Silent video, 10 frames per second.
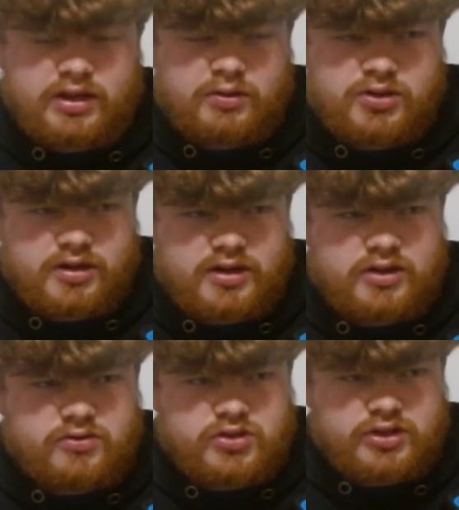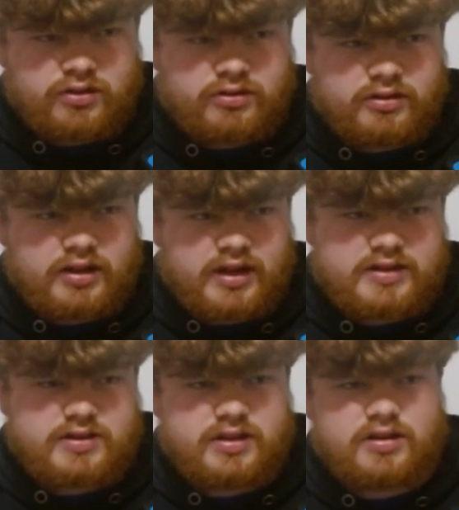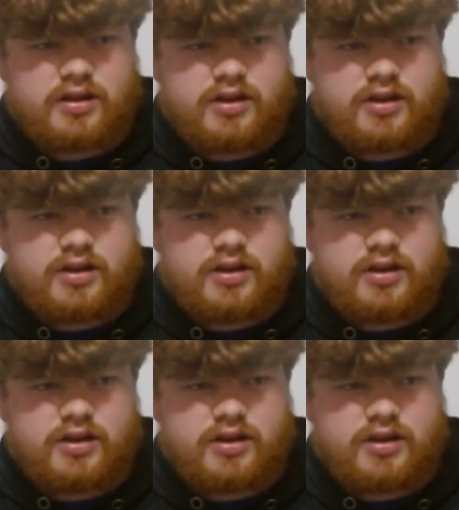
they were trying to use Shelton as an